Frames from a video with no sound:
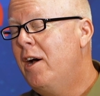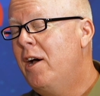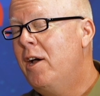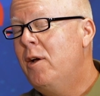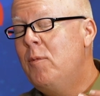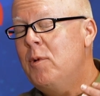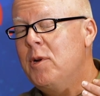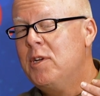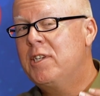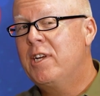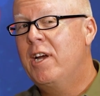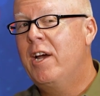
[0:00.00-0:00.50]
I
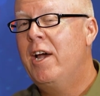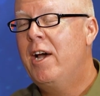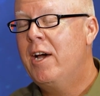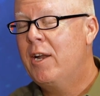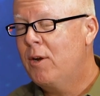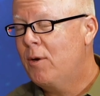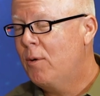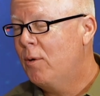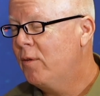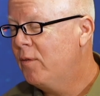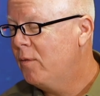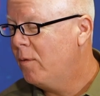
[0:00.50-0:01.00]
wish I had
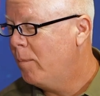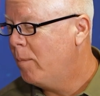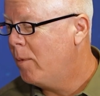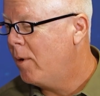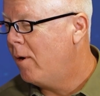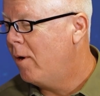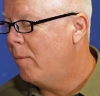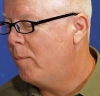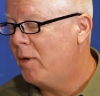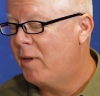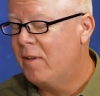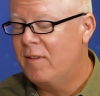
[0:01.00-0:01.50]
a crystal
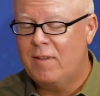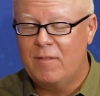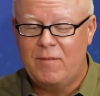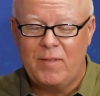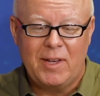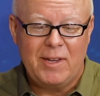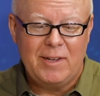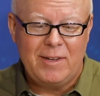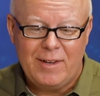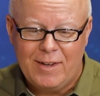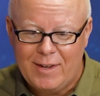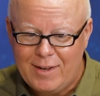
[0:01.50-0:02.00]
ball because if
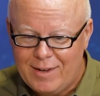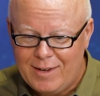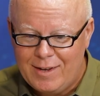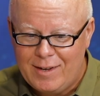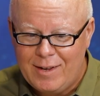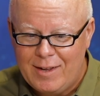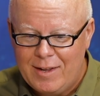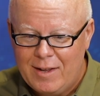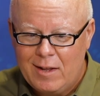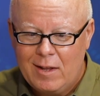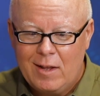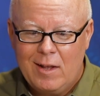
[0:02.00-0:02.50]
I
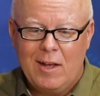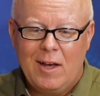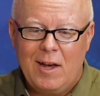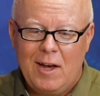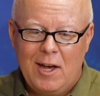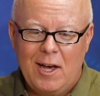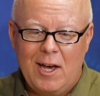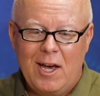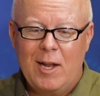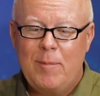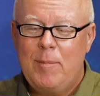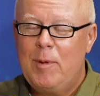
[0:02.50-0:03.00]
did,
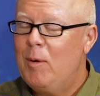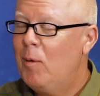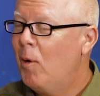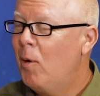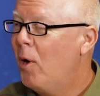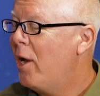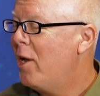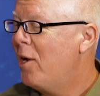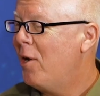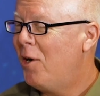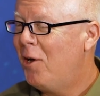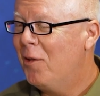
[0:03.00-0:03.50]
uh, I'd be
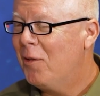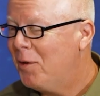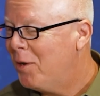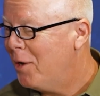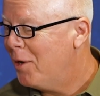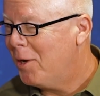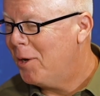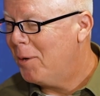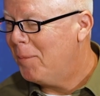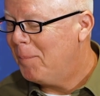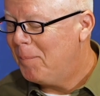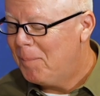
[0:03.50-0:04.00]
right all the
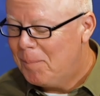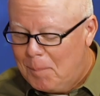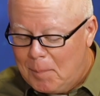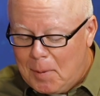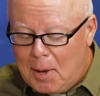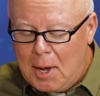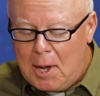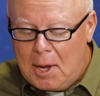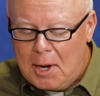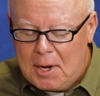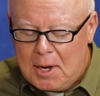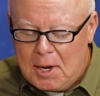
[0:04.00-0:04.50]
time.
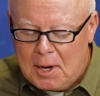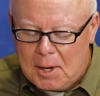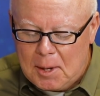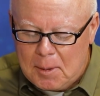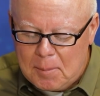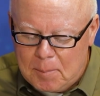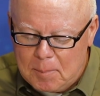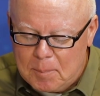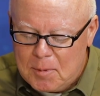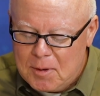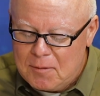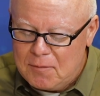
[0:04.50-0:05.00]
But
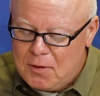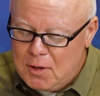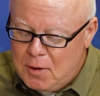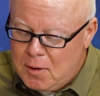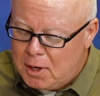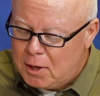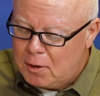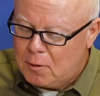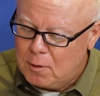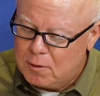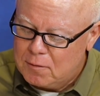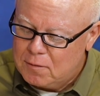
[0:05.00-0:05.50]
um, if you
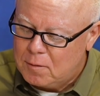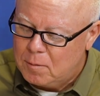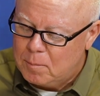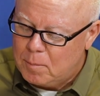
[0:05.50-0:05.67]
had a crystal